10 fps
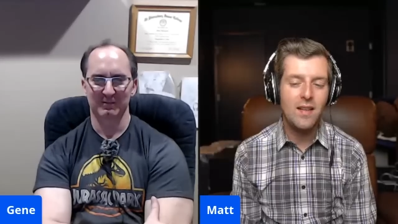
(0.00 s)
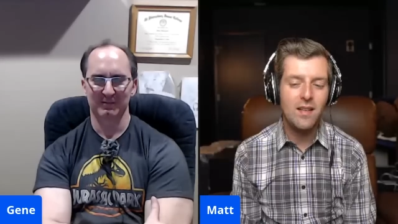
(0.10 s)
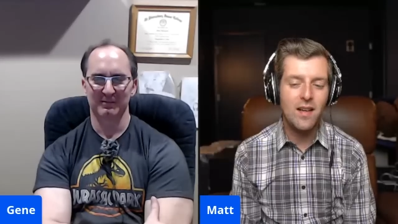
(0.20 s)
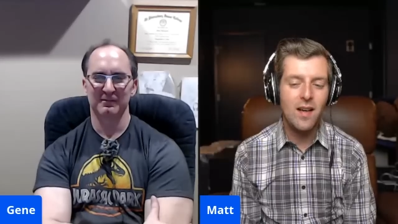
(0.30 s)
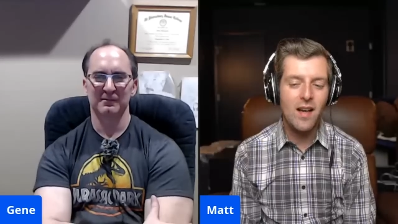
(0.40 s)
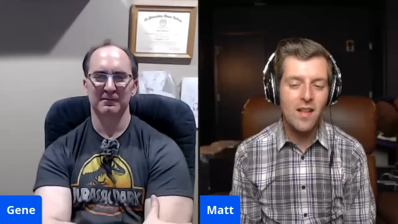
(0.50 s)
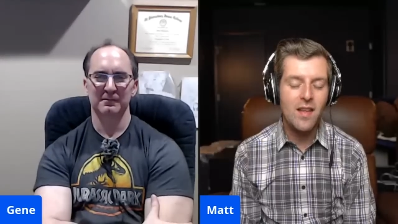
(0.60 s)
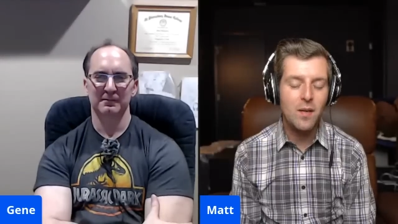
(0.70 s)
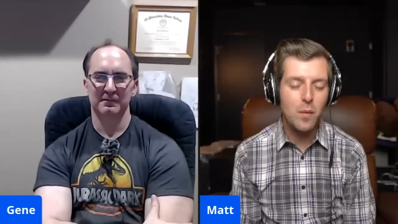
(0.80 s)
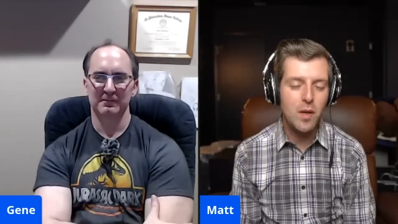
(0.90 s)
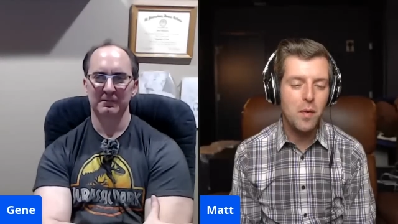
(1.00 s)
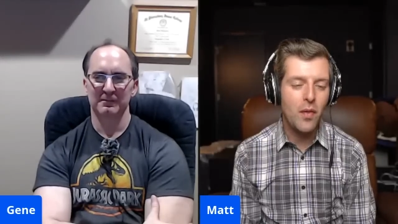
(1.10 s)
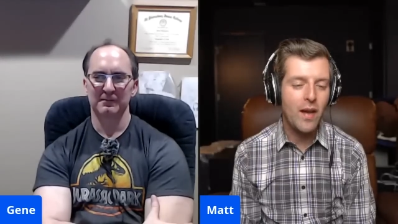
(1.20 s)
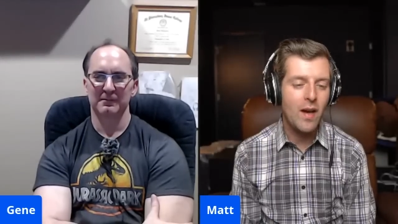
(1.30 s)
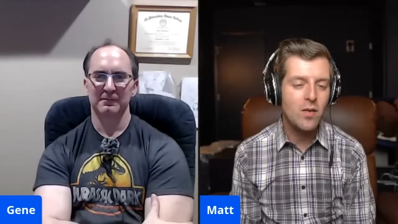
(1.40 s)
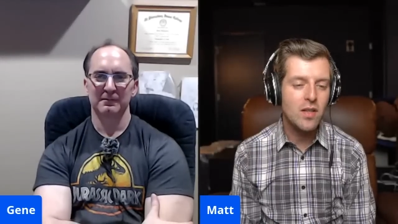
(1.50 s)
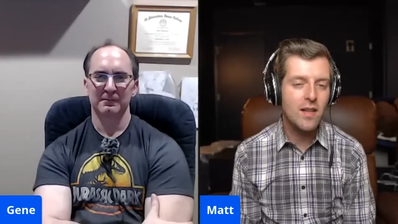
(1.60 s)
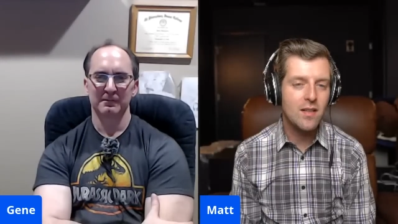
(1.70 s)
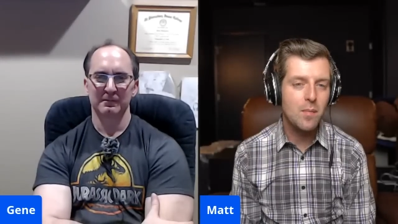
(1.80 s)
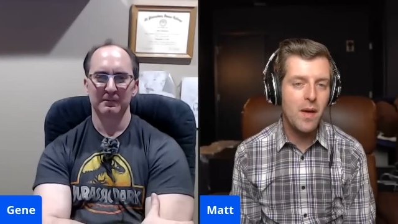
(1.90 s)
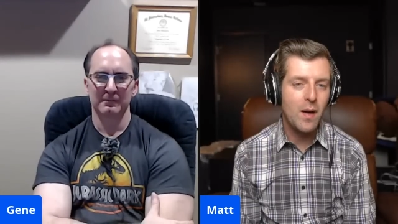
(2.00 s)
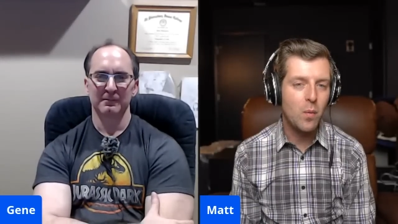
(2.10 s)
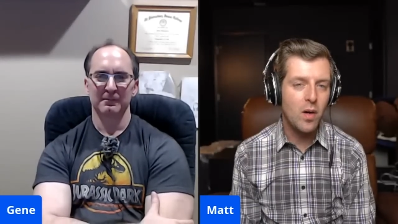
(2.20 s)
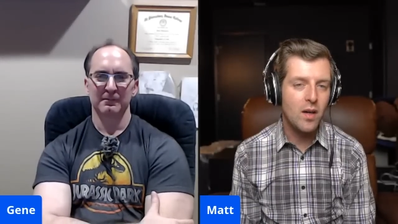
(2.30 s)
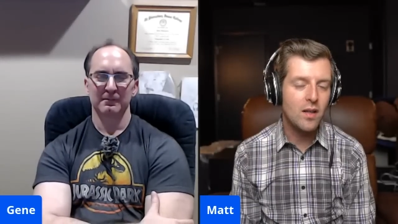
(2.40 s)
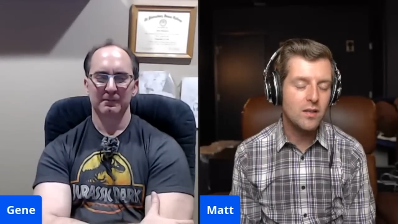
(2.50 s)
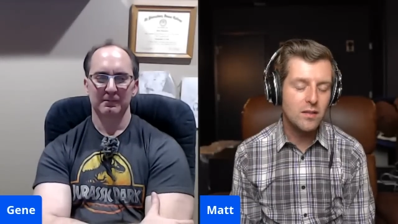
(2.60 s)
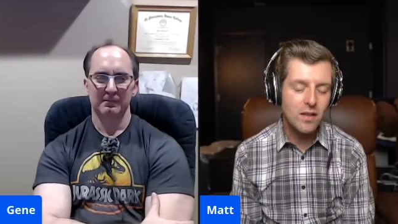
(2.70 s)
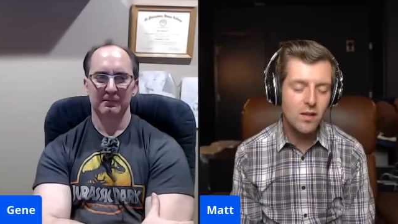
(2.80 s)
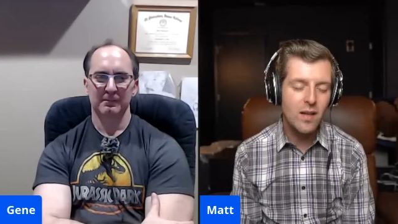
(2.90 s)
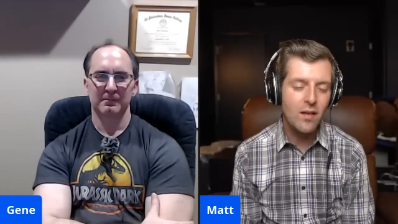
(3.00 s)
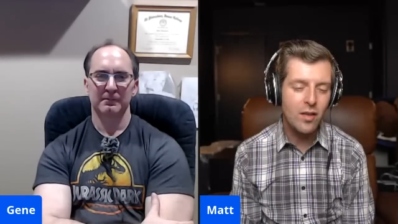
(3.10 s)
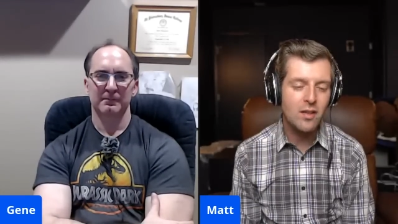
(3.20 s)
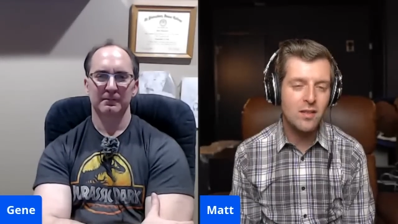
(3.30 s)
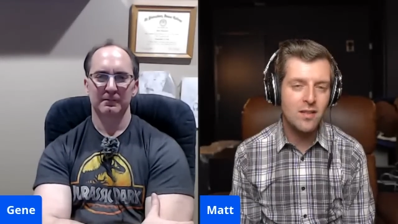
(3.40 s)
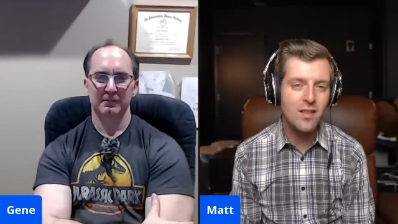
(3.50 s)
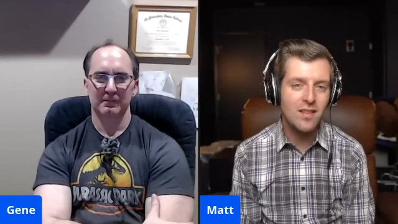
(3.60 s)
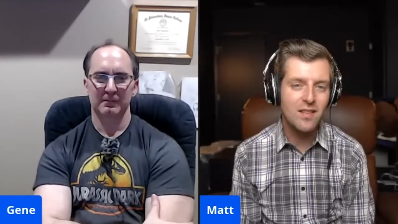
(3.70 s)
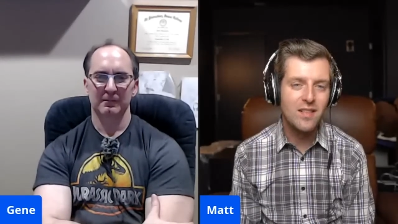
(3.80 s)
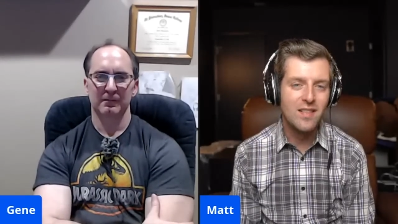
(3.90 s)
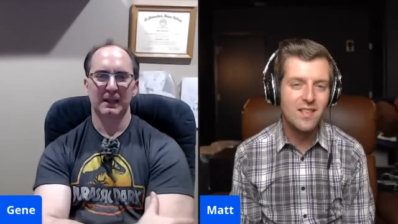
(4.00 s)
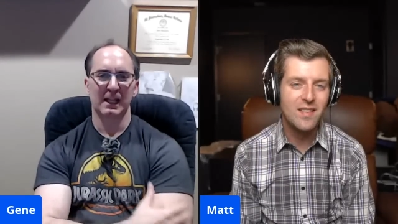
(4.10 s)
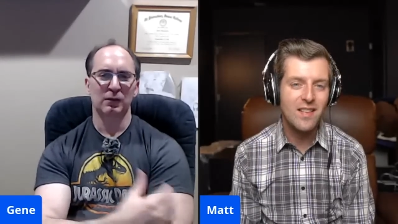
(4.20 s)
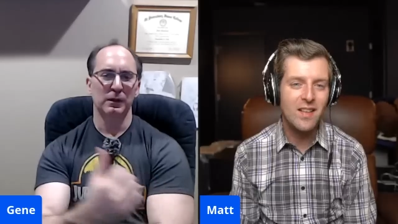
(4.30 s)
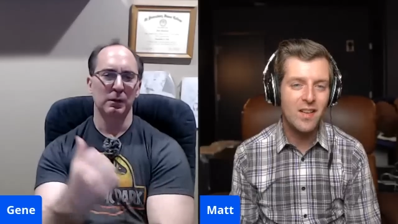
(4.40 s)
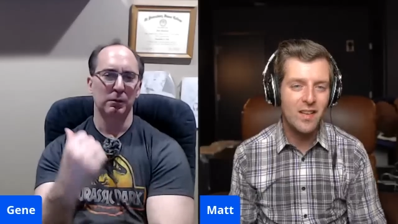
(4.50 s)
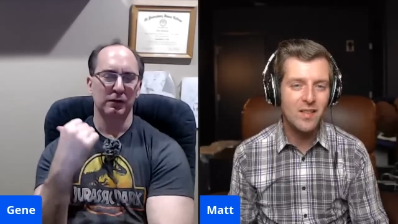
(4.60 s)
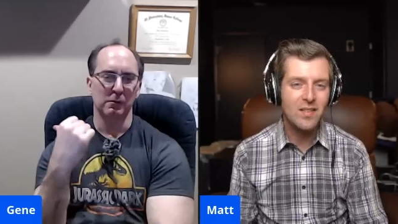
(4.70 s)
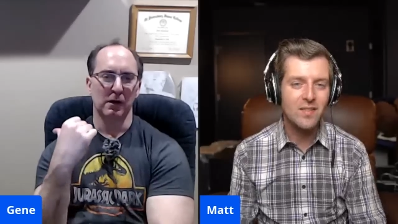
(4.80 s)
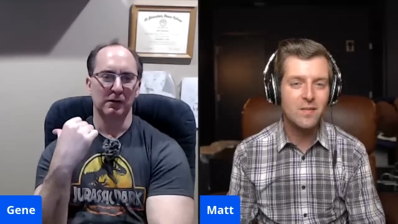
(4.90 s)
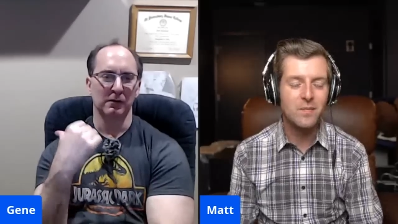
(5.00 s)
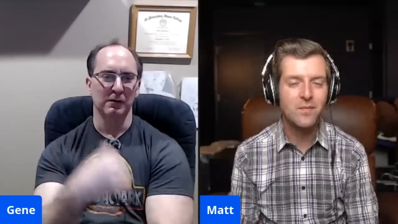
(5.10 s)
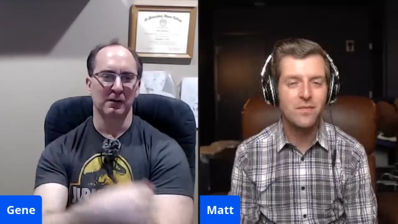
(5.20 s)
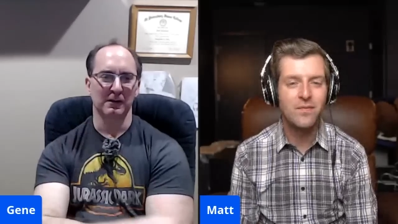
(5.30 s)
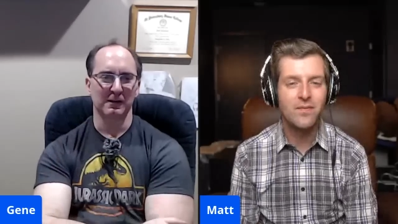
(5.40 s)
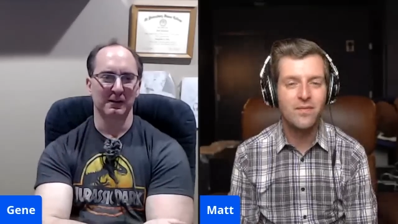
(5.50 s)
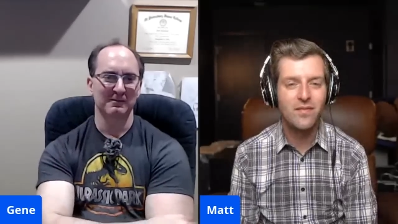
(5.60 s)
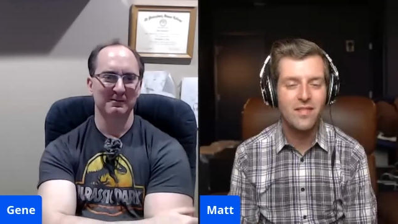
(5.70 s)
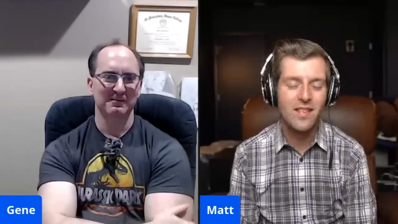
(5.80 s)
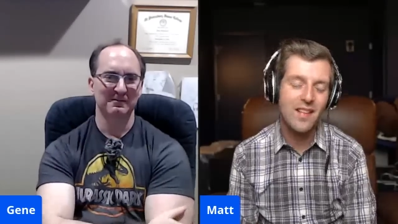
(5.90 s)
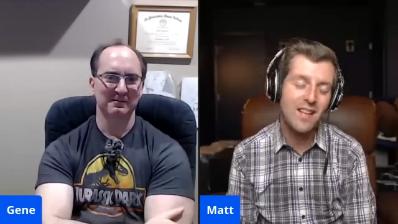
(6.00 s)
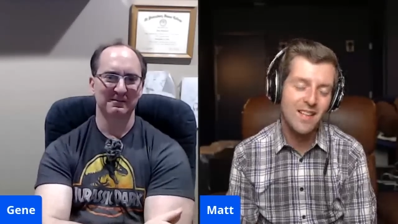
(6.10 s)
Speaker 1: uh, and I think when you put the couch against the back wall, you don't have any good seats. That's you know, where you that's... put
Speaker 2: your mother-in-law. Yeah,